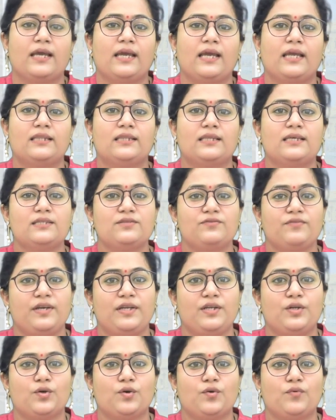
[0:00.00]
This
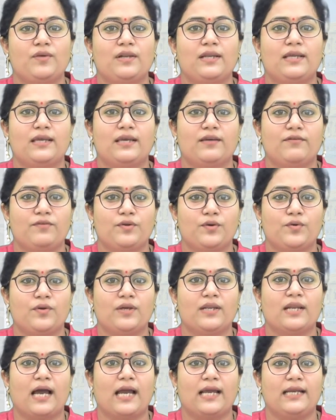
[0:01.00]
video will give you
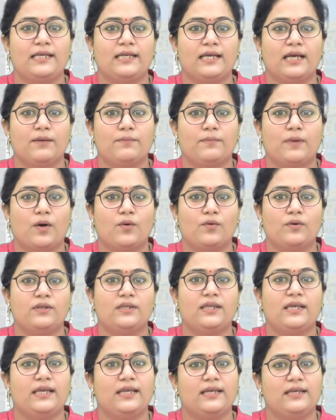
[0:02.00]
an idea about
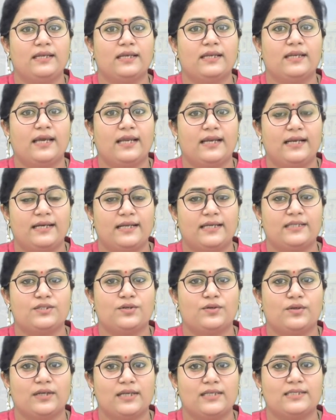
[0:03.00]
the Indian Heritage
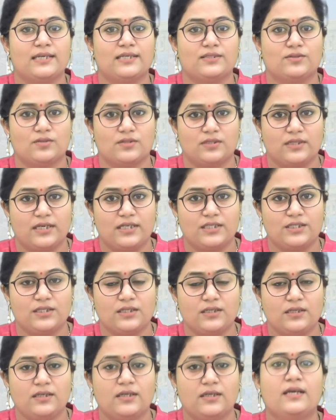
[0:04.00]
Hotels
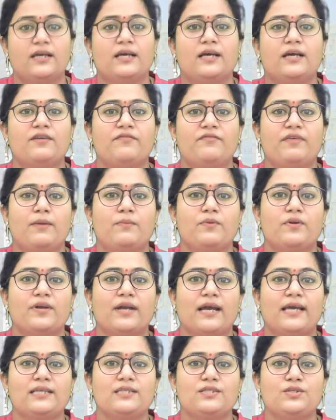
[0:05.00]
Association,
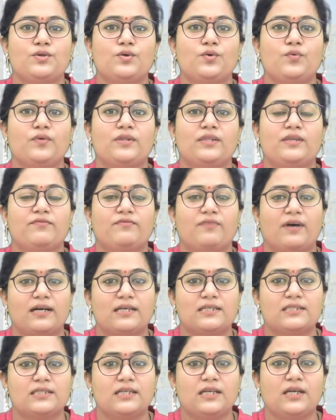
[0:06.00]
familiarize you with the
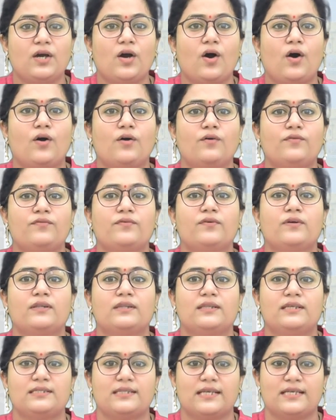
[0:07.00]
functioning of
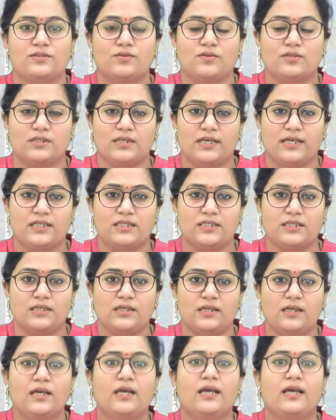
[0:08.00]
this association,